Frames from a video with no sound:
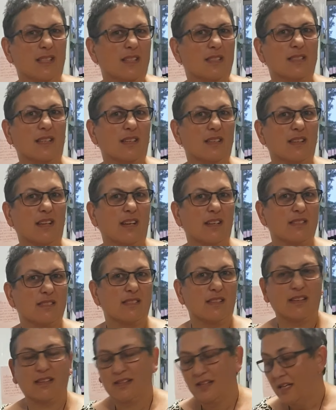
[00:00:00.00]
things like that.
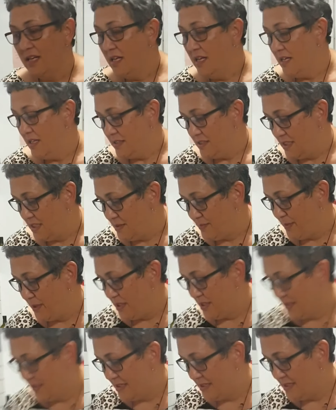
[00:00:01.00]
So just
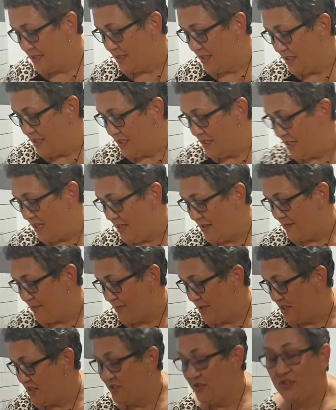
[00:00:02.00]
because
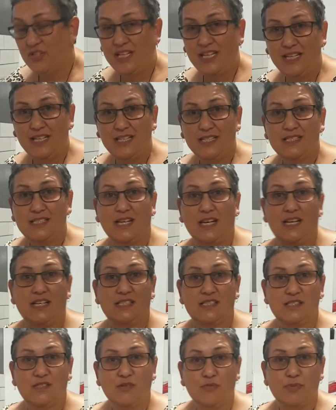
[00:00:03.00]
zucchinis are
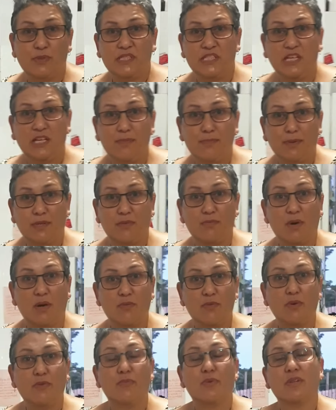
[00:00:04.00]
super cheap at the
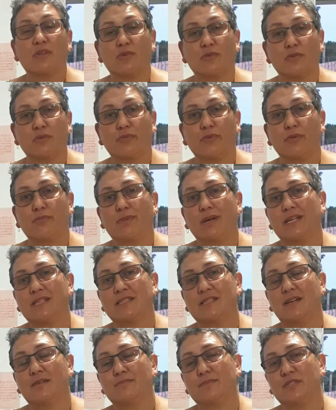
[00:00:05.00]
moment, we thought that we'd make
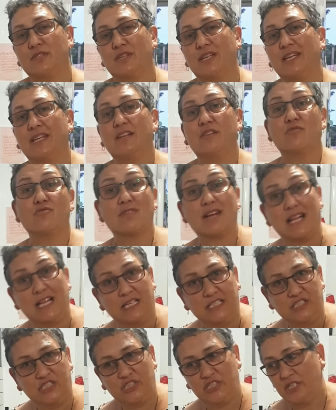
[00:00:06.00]
some zucchini
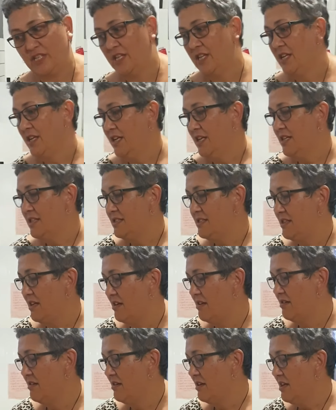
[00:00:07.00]
relish. So
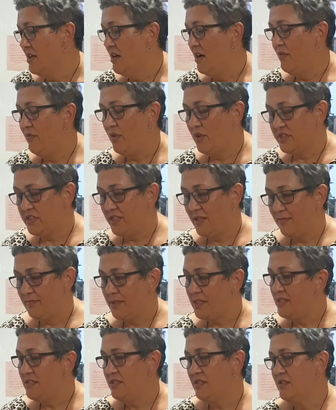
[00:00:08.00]
I've washed up
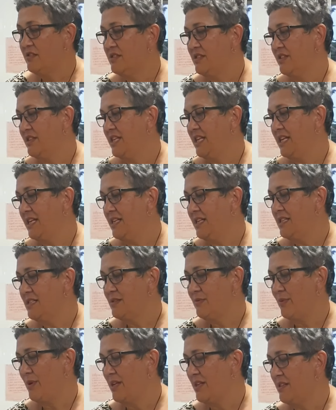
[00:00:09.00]
these two
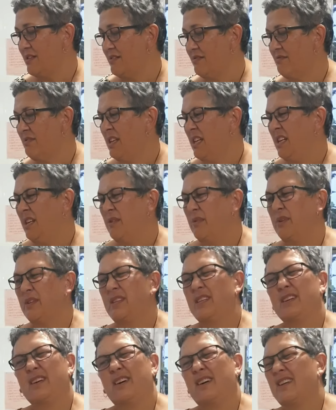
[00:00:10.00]
zucchinis. One, well, I
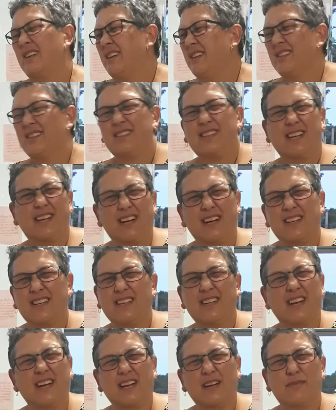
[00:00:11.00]
don't
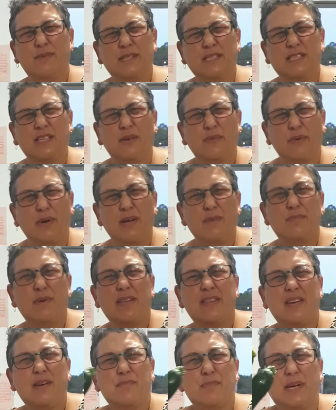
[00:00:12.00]
know how much they weigh, but
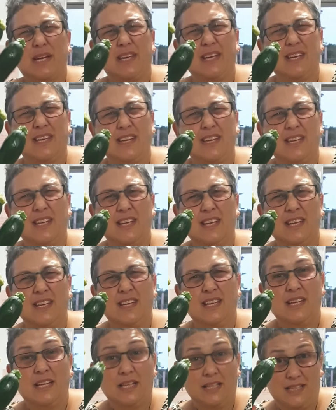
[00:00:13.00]
they're big,
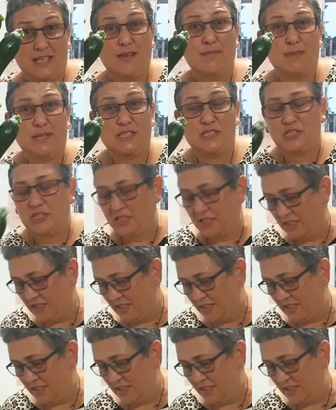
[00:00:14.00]
that much.